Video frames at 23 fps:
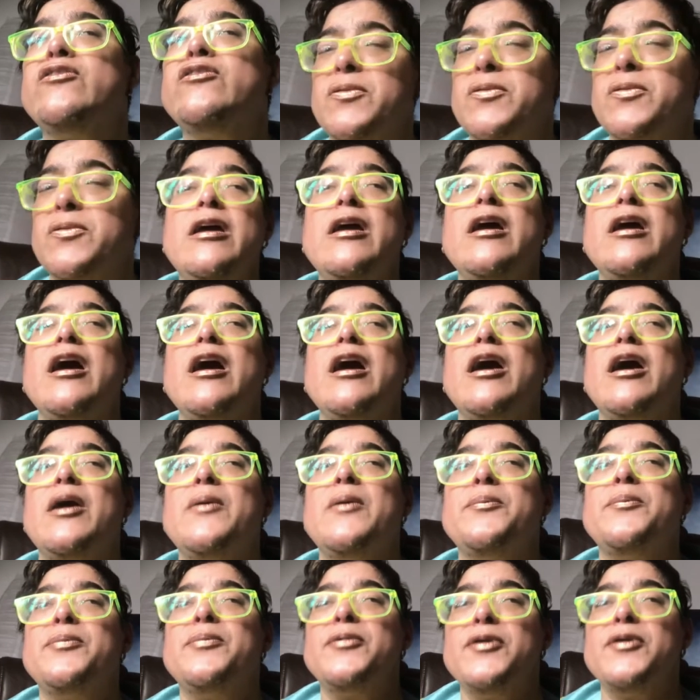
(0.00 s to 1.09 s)
A broken
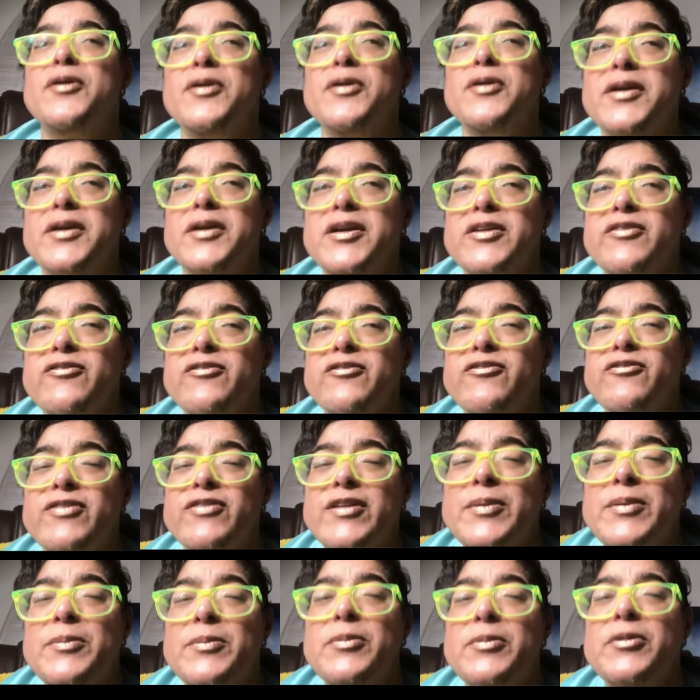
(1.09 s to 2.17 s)
femur that has
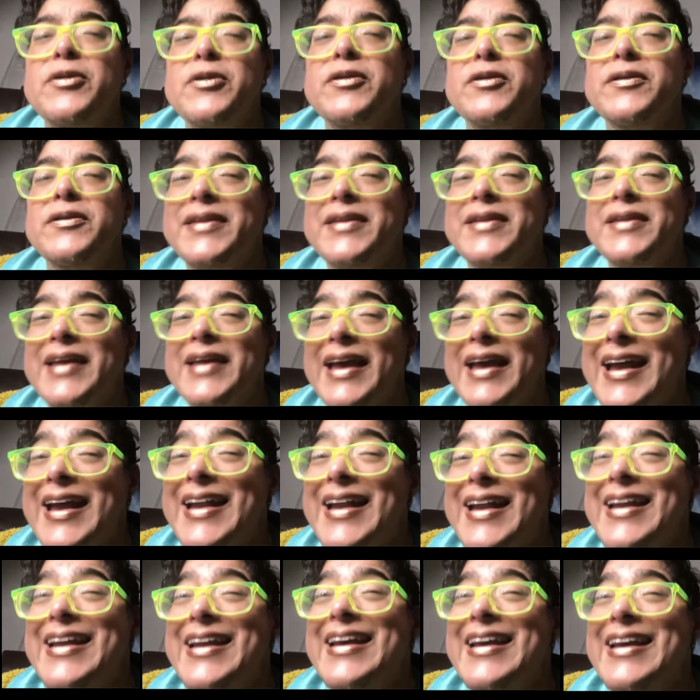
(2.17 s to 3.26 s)
healed is
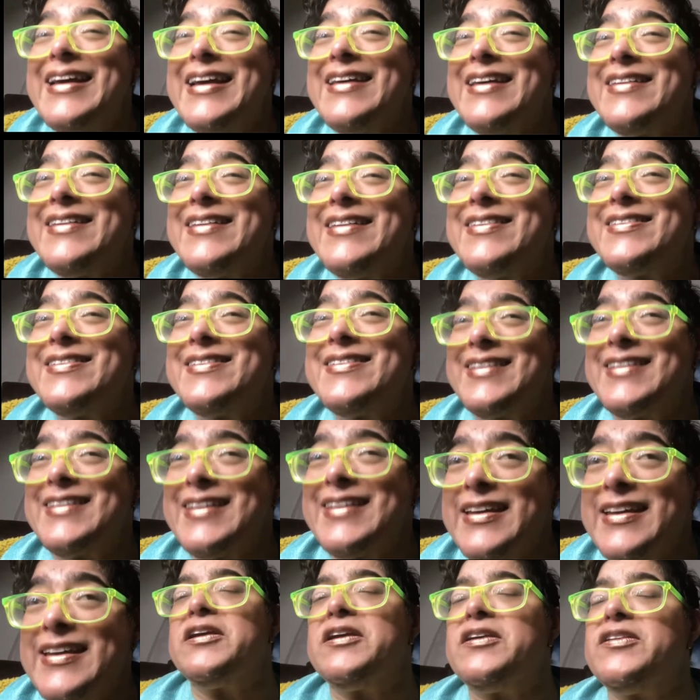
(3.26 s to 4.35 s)
evidence that someone
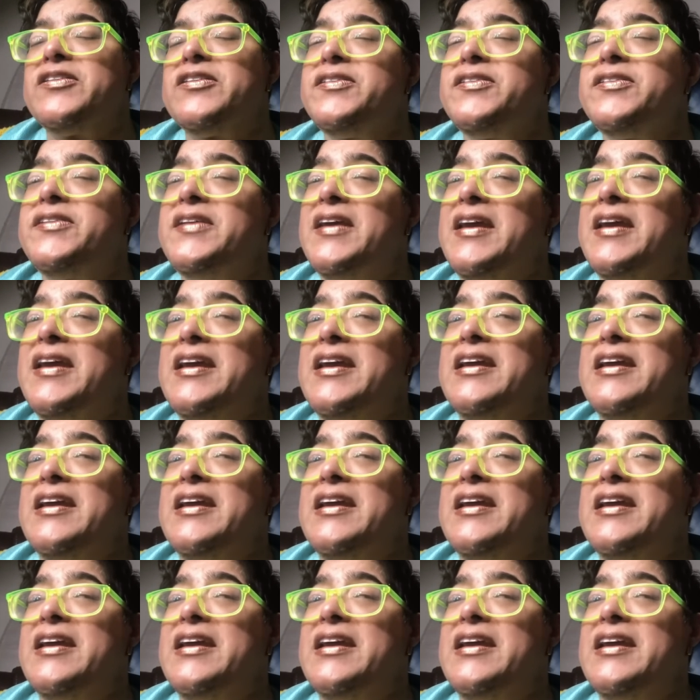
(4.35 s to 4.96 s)
has taken